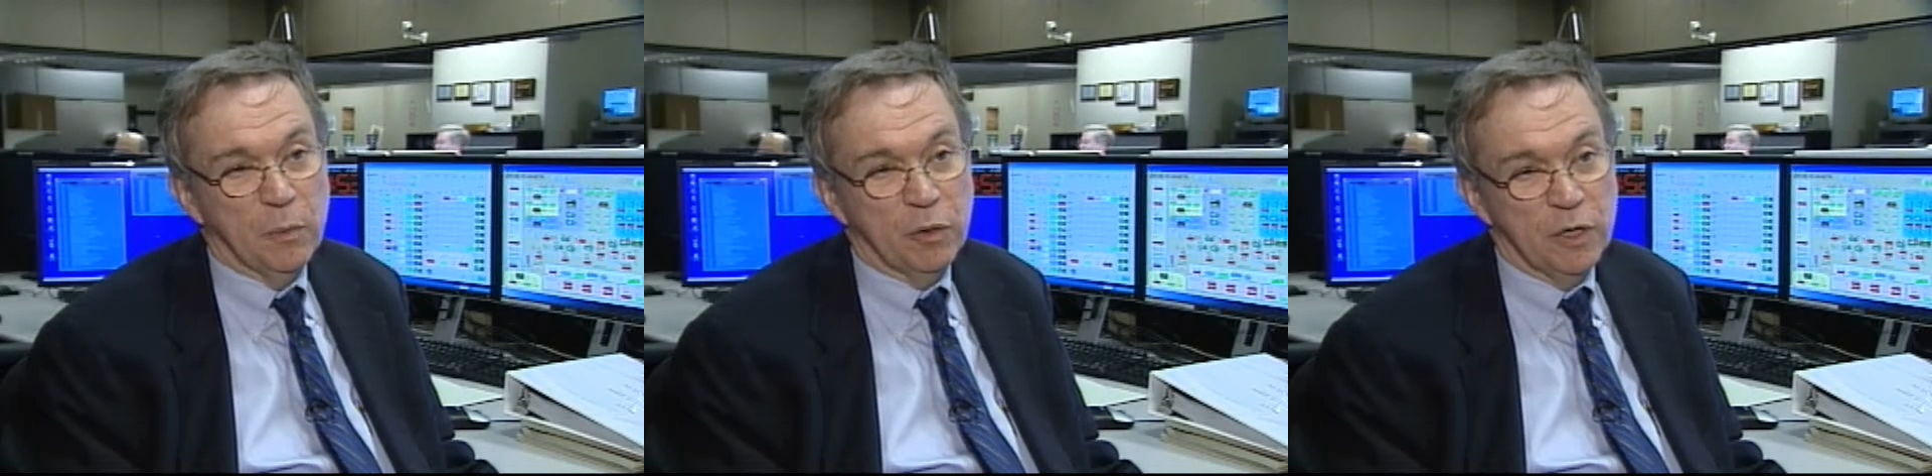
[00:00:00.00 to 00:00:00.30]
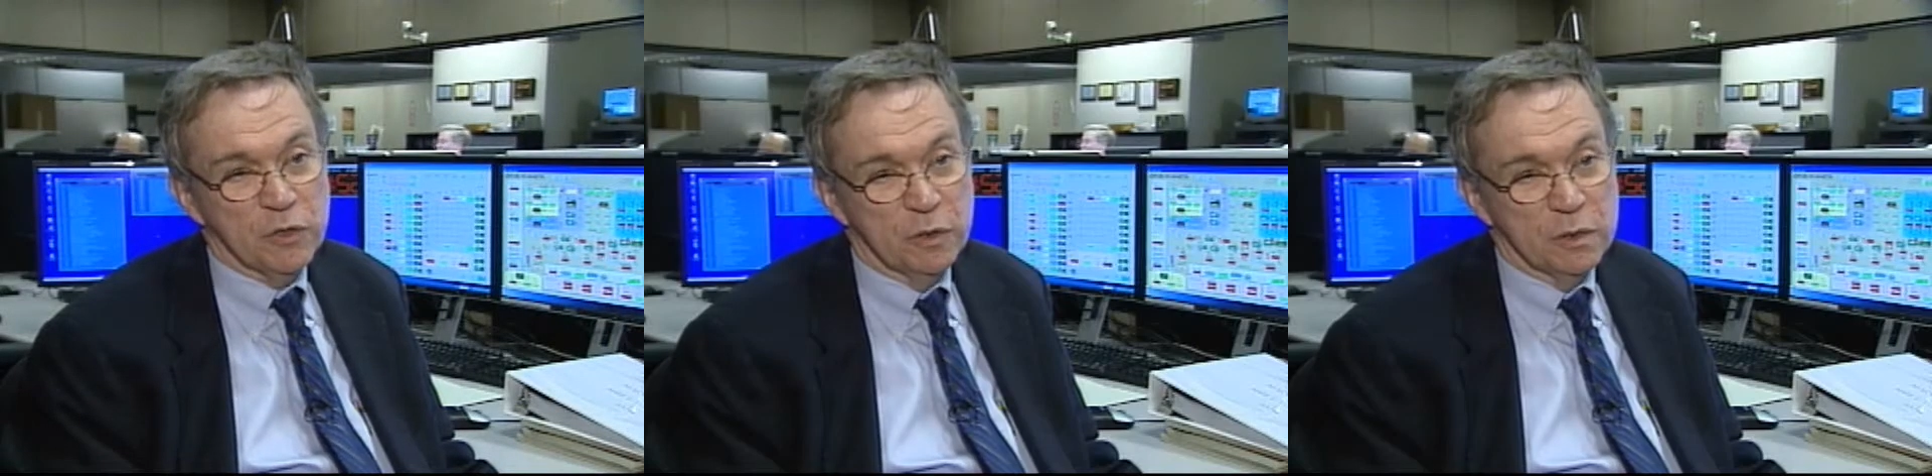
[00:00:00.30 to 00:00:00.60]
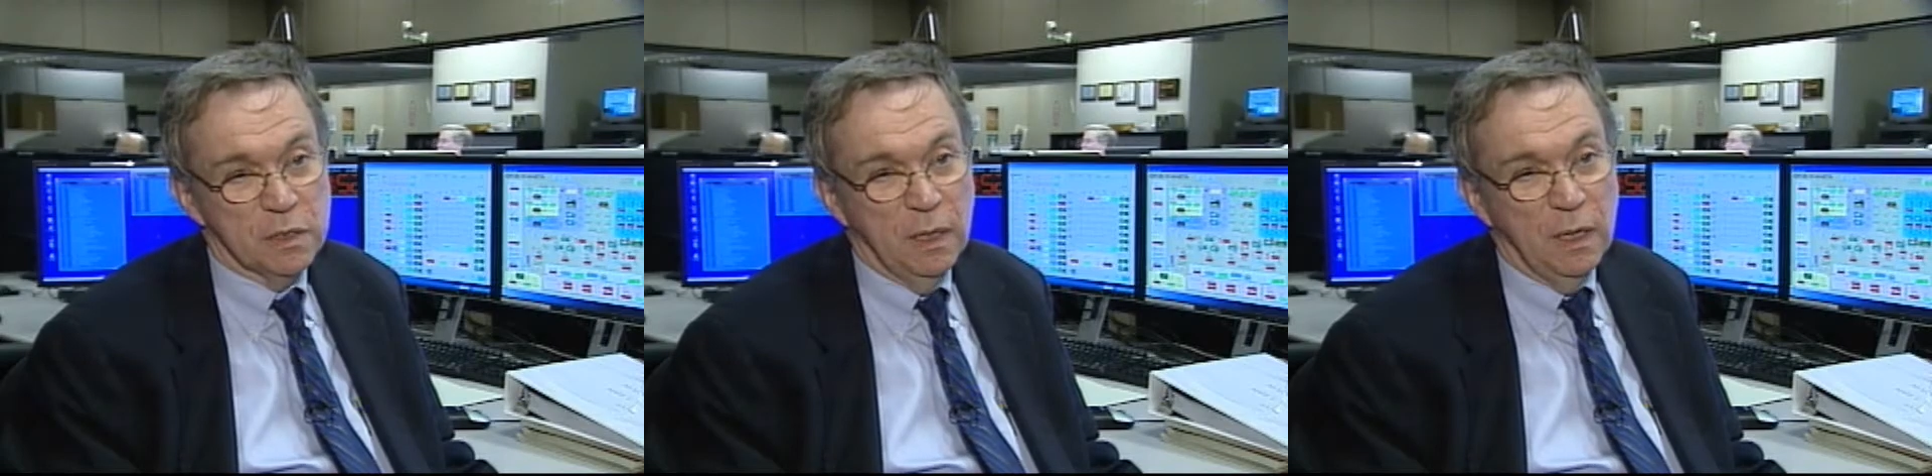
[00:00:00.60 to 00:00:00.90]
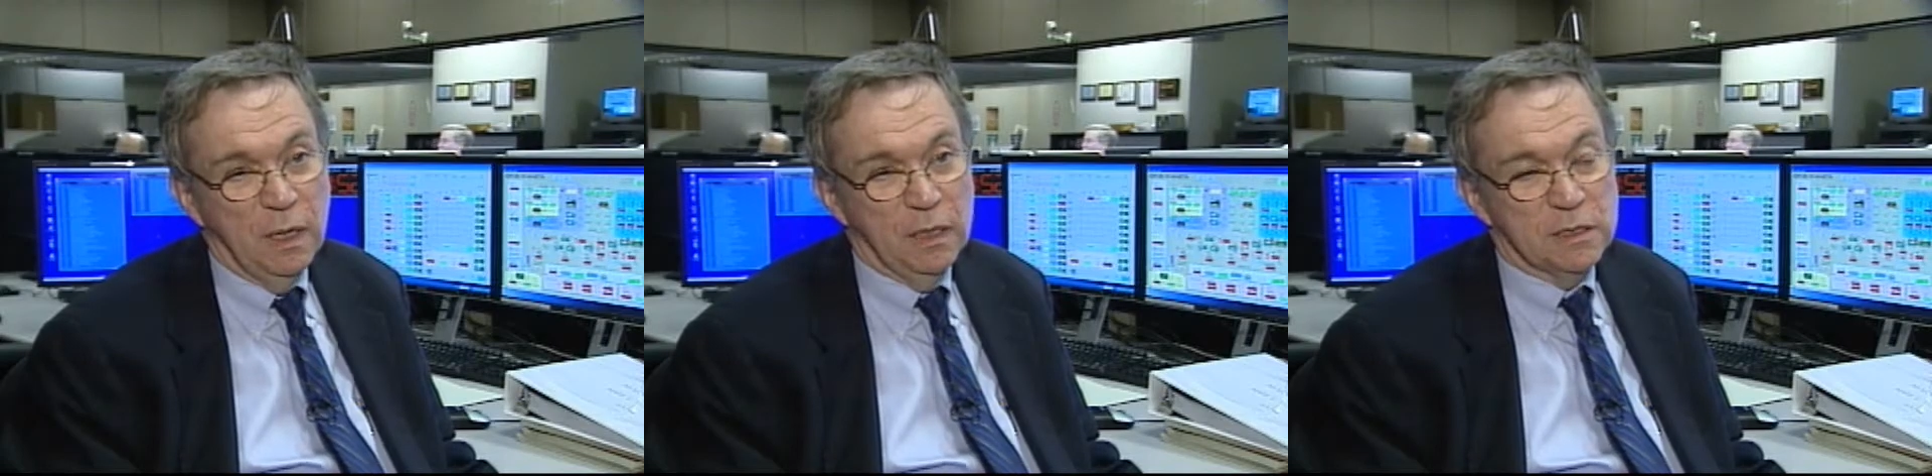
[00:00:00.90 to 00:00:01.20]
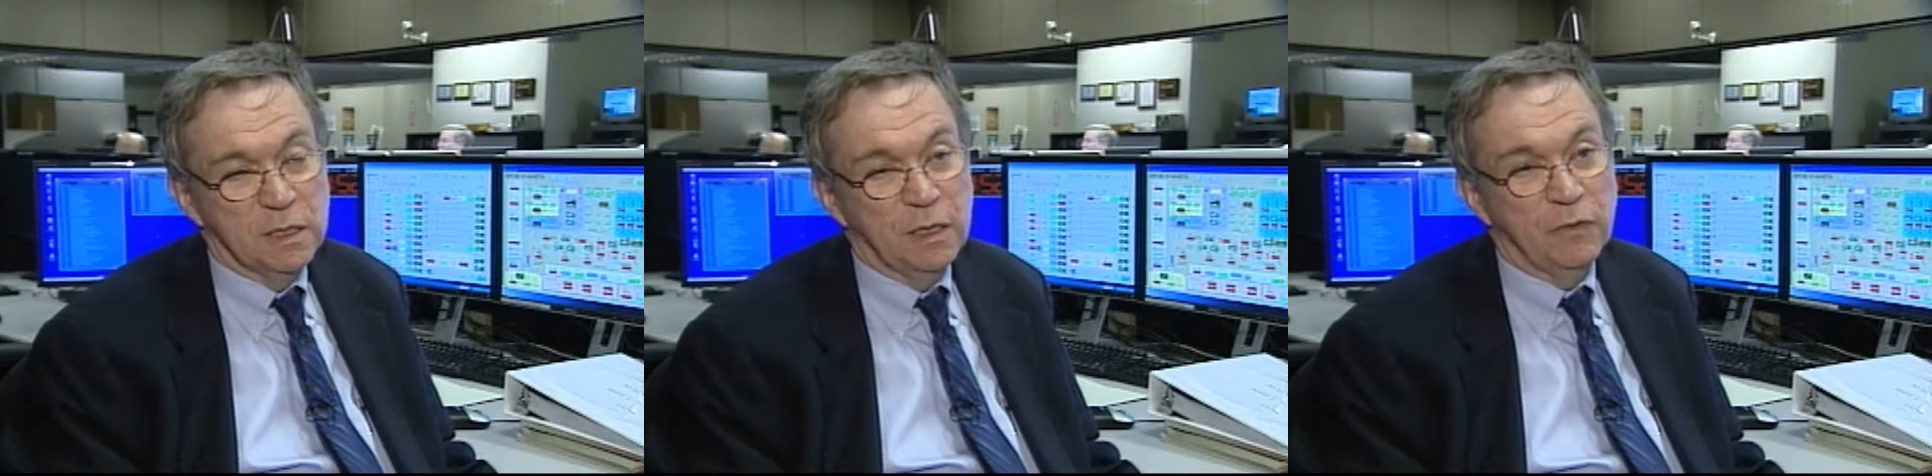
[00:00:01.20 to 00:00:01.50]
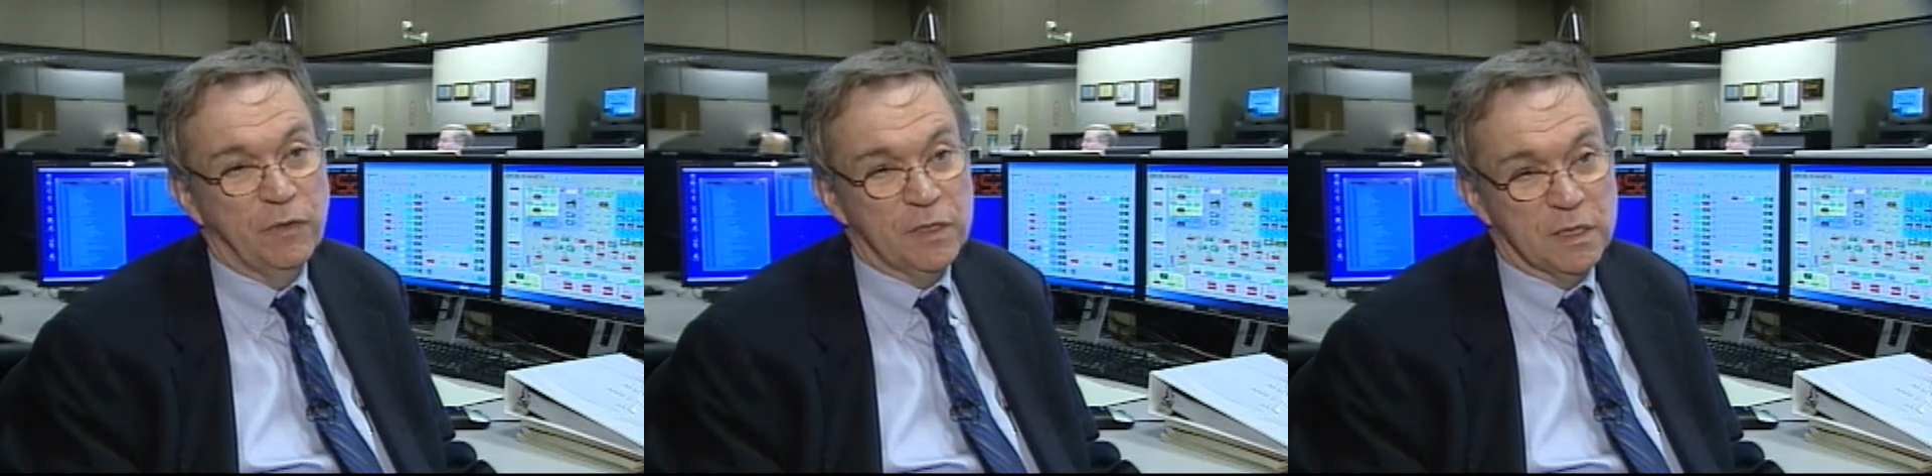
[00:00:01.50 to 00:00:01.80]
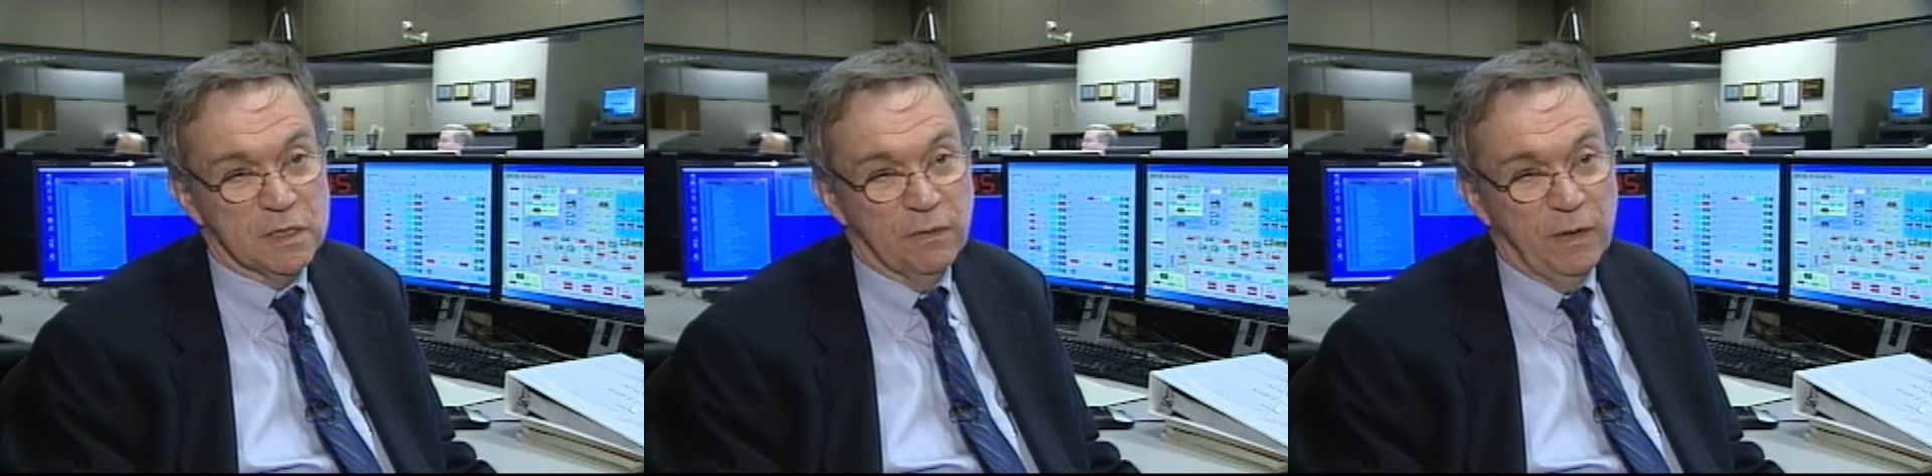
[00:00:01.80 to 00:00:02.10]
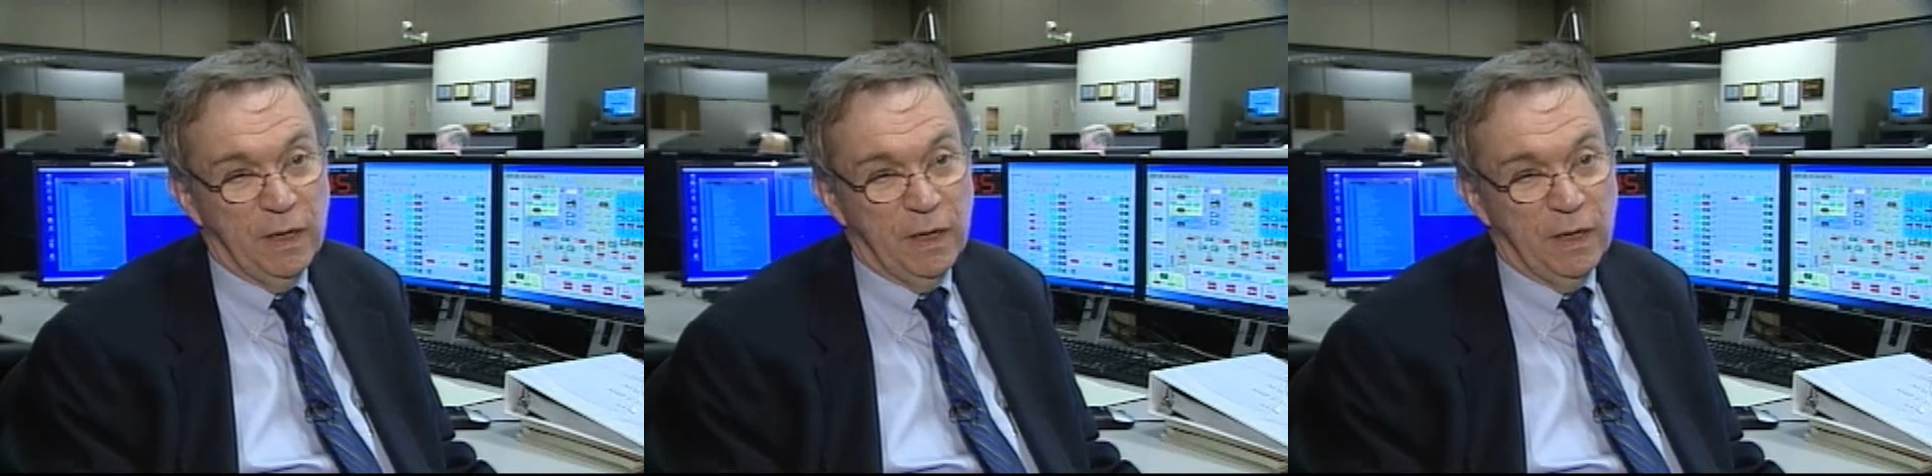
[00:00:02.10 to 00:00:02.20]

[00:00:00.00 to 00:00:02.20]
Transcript: pressures and study the physics of